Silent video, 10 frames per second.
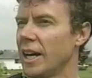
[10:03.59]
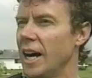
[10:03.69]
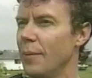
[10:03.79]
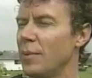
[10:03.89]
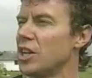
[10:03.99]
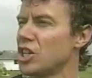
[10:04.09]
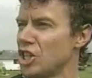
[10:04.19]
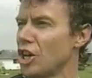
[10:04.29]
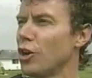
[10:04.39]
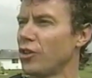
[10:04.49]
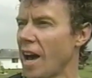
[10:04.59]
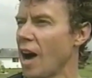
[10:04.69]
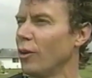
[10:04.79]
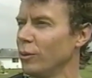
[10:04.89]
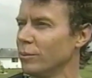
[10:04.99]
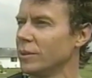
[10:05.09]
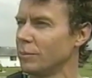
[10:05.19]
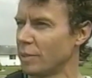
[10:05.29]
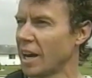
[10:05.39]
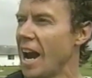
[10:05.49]
uh, but it just shows how
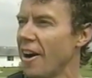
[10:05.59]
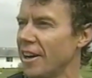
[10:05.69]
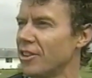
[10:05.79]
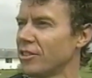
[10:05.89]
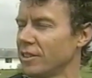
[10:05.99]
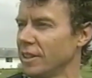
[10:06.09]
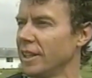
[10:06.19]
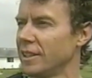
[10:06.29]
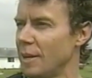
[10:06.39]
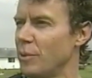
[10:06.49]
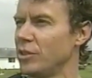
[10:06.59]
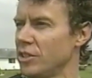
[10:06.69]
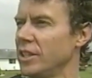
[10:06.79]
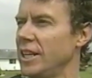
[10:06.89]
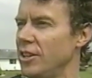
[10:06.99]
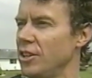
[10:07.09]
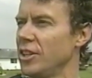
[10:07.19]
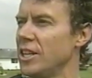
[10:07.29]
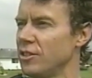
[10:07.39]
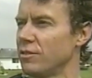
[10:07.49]
precarious uh, their position here
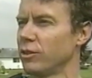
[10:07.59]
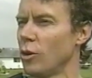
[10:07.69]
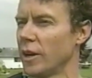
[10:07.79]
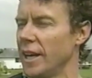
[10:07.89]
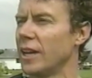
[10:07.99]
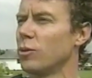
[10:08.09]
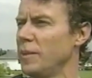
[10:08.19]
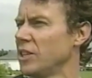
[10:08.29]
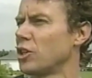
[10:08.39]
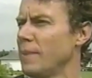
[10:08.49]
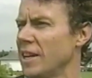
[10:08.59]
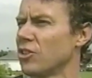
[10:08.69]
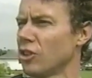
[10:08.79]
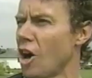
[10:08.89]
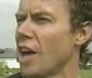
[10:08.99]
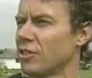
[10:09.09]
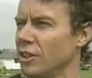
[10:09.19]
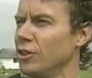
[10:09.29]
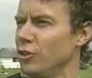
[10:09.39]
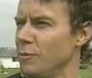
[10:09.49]
is in Florida, and it would be a tremendous loss to
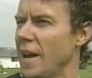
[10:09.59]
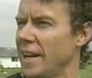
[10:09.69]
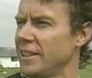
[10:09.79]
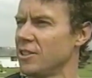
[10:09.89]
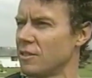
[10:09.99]
lose manatees